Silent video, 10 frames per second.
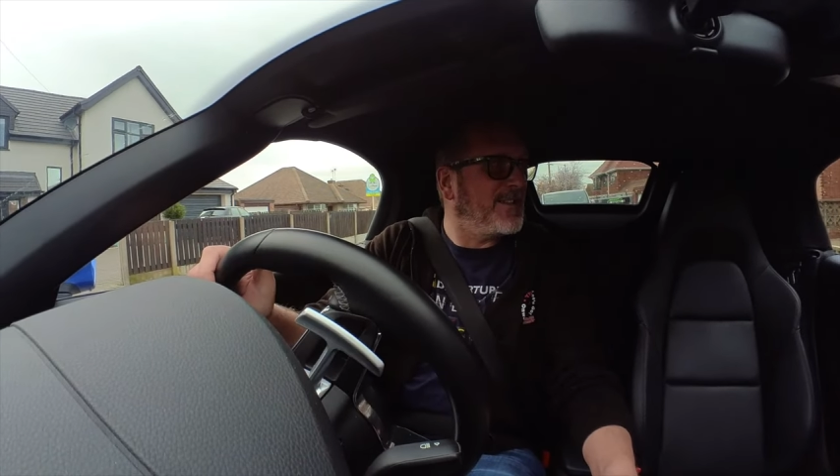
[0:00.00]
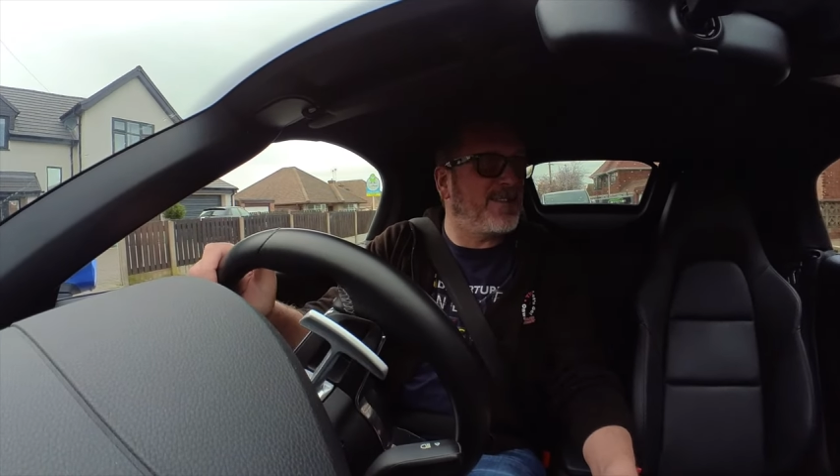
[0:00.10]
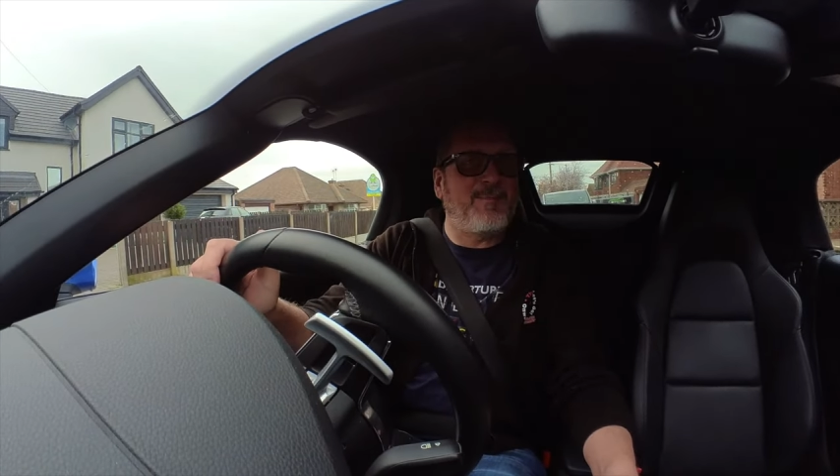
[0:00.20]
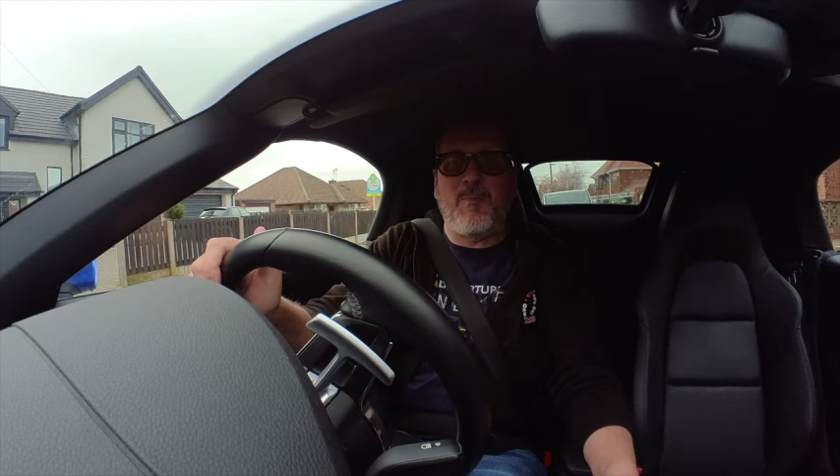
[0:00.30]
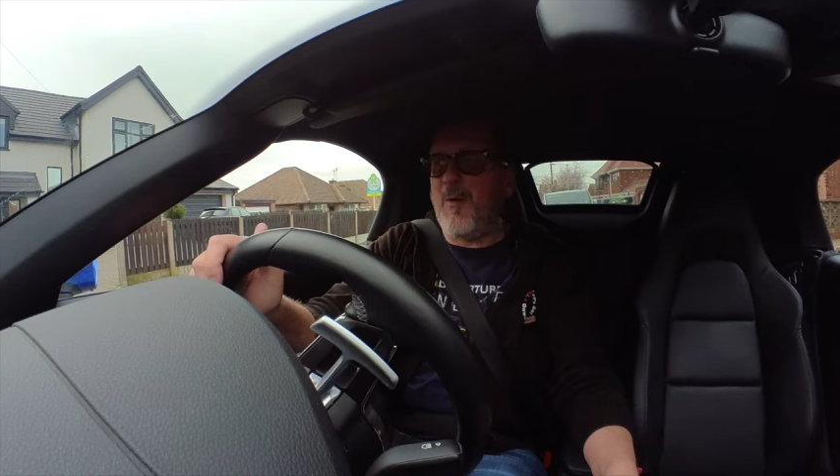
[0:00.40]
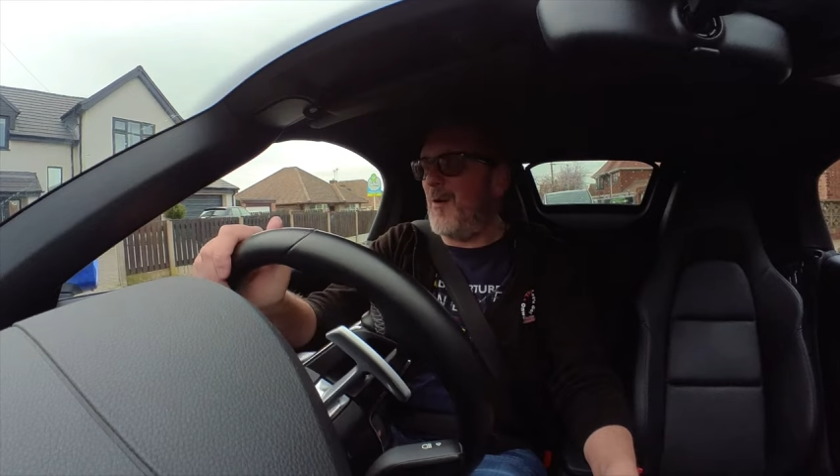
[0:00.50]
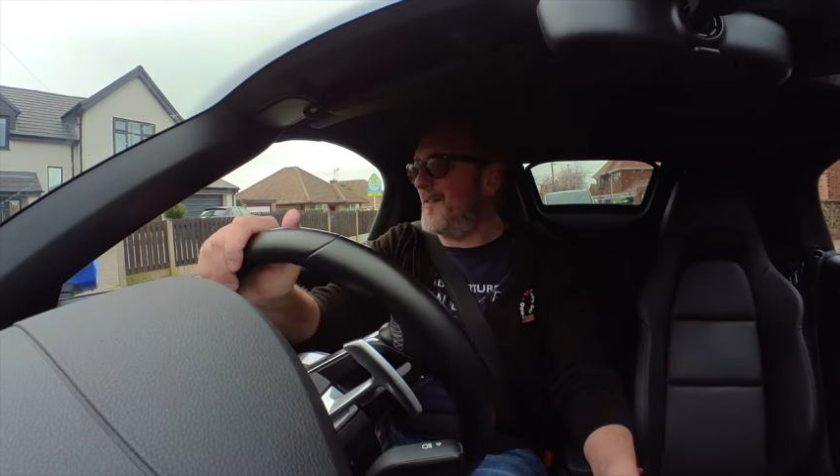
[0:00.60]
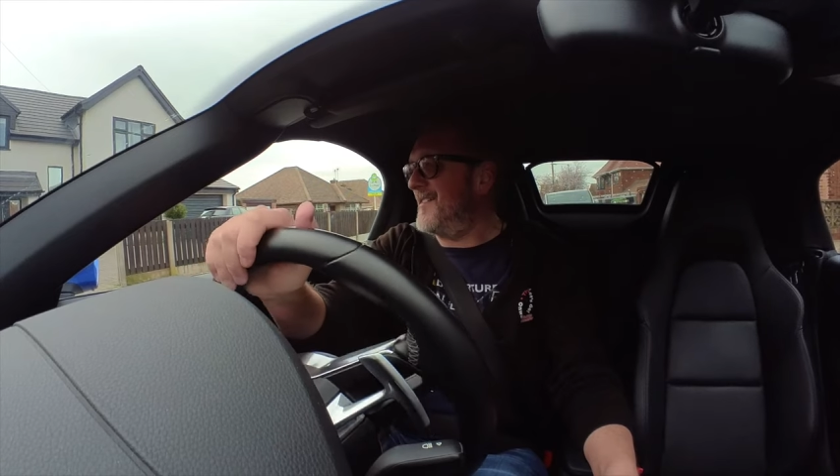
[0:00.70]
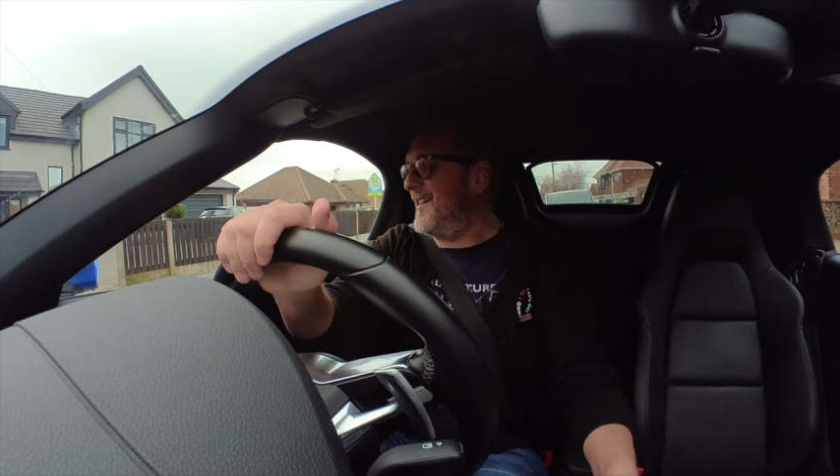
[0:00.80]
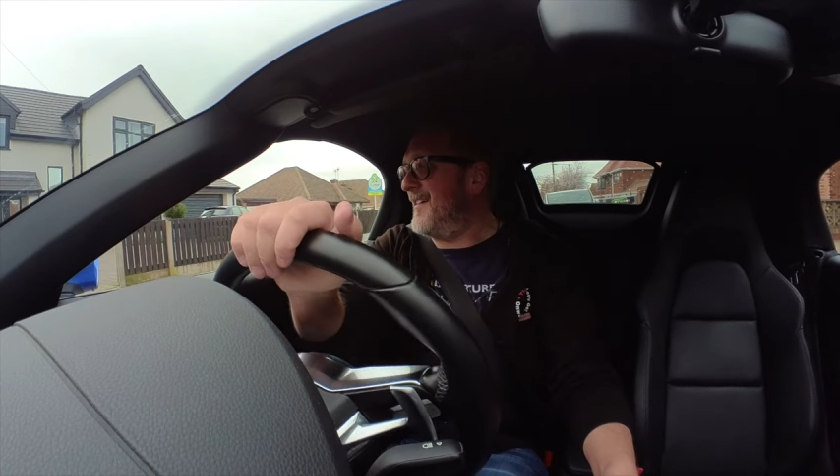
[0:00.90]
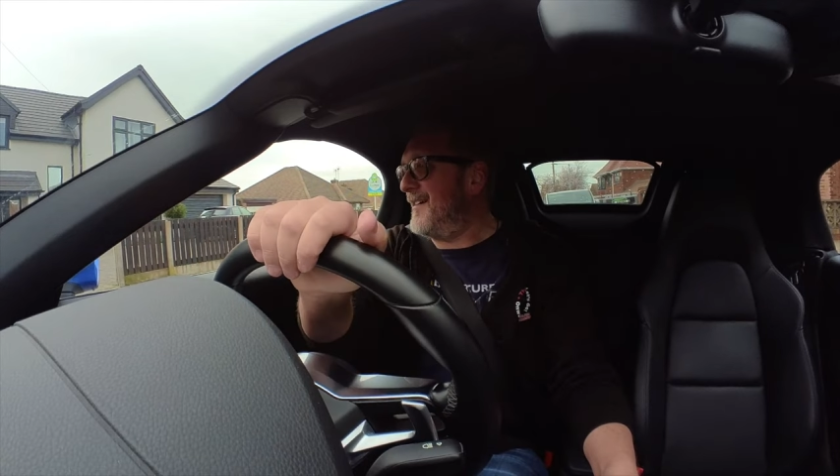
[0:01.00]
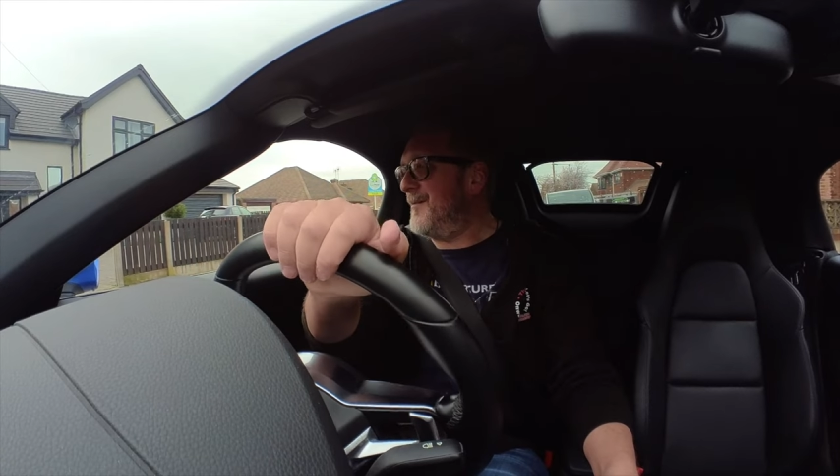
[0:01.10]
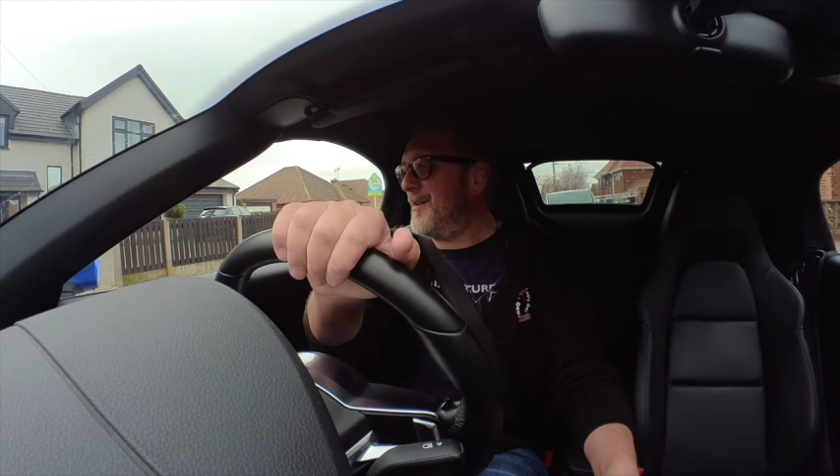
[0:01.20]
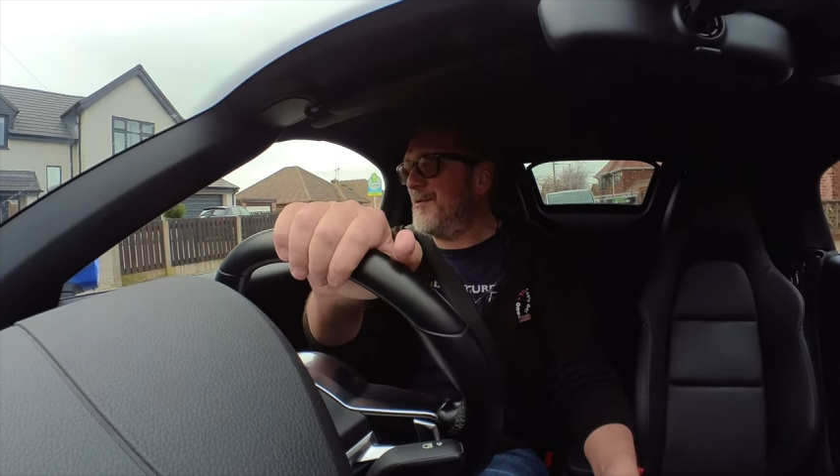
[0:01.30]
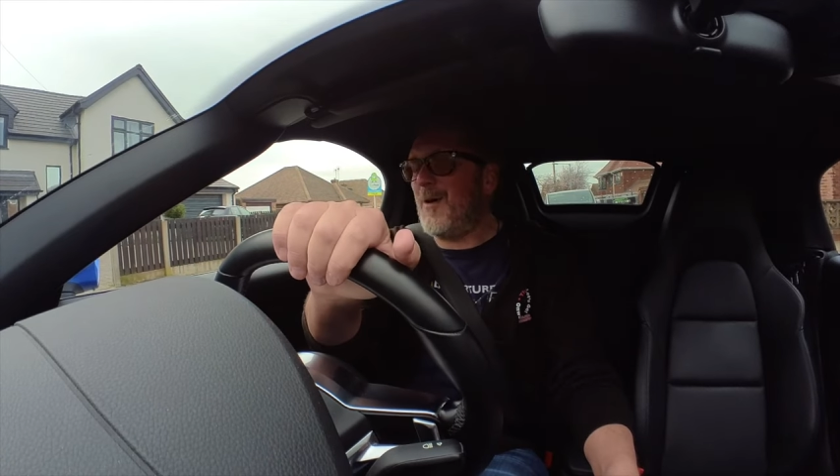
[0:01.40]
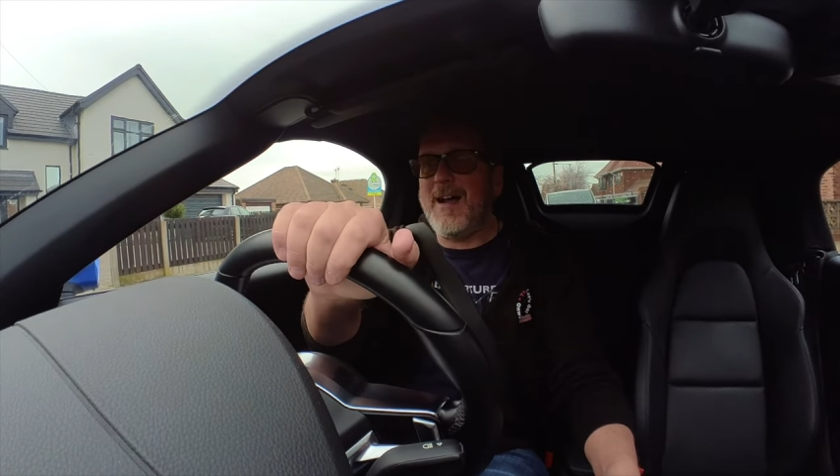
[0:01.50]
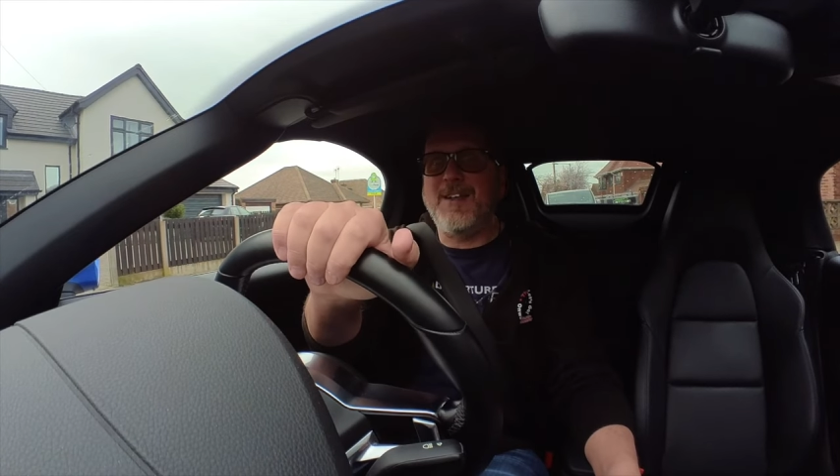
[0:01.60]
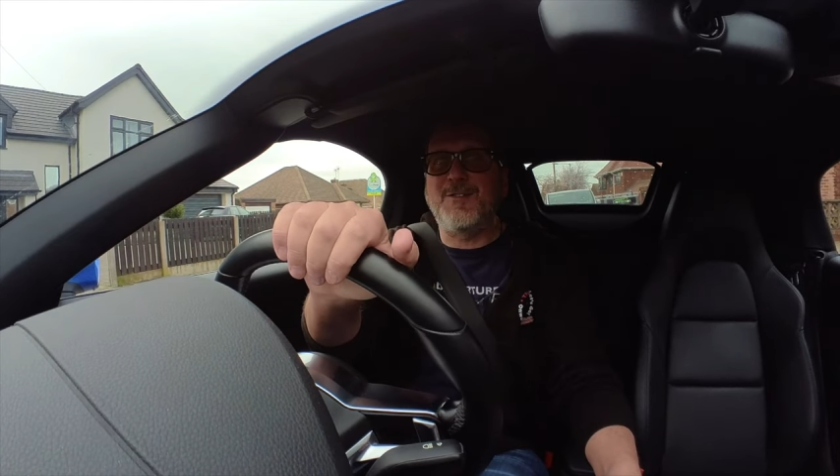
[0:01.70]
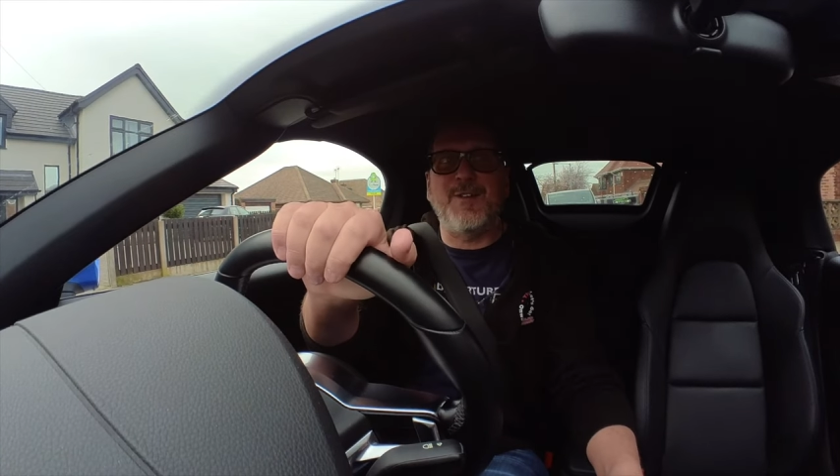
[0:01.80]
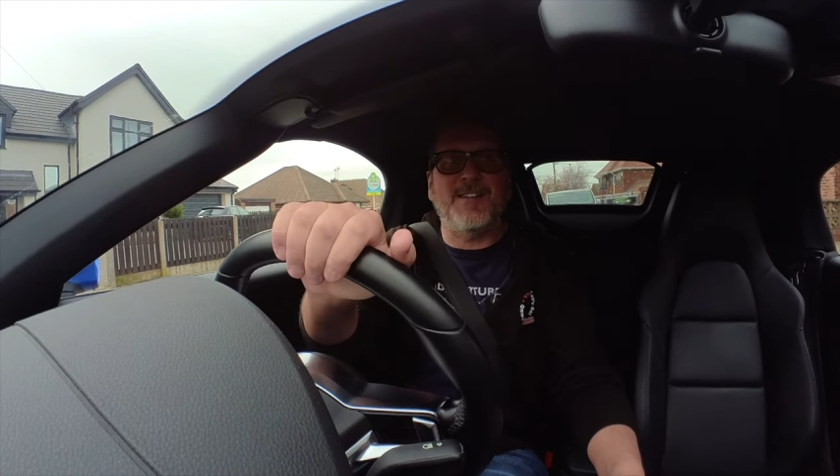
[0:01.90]
spots it. It'll be quite
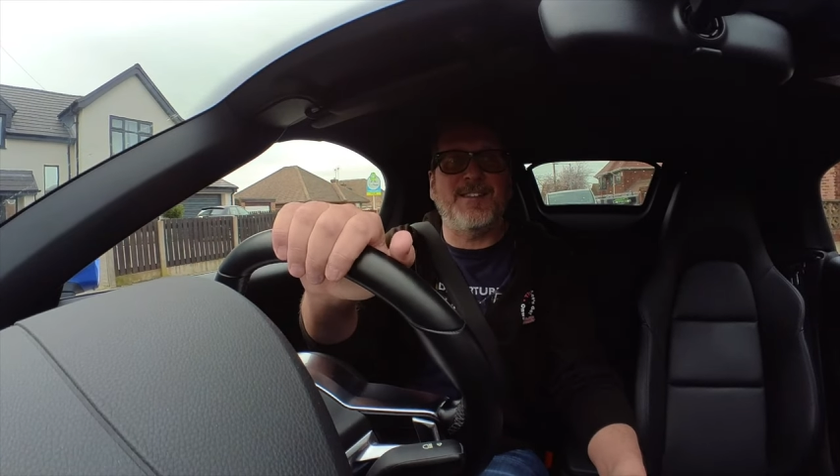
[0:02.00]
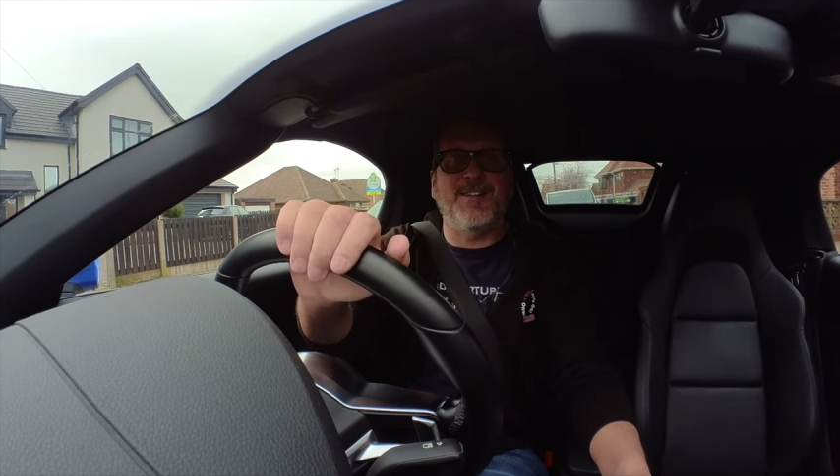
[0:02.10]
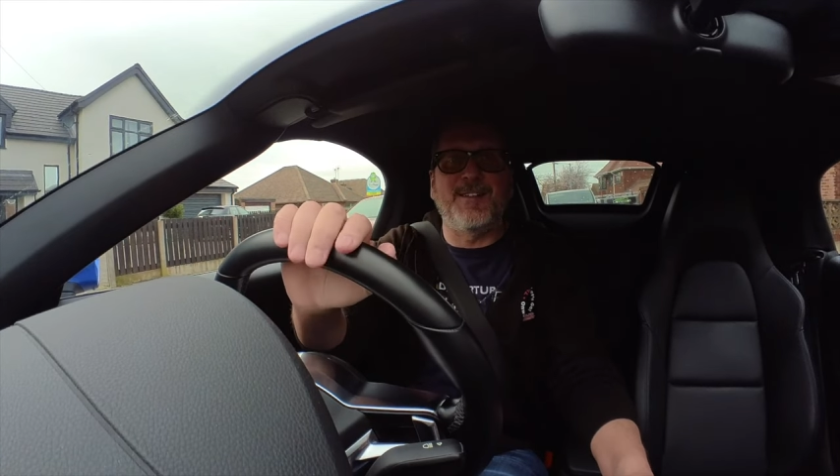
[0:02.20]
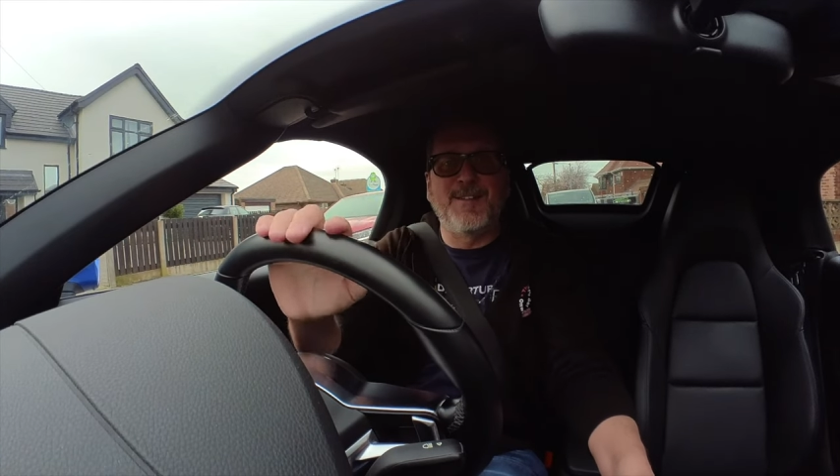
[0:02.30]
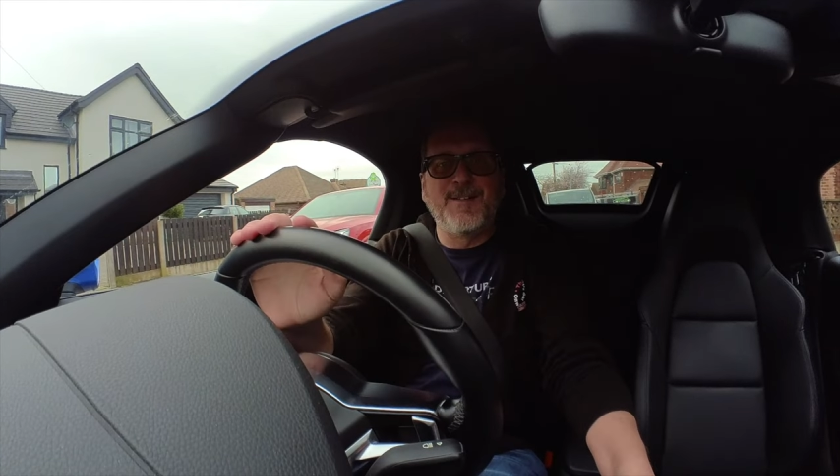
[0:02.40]
interesting.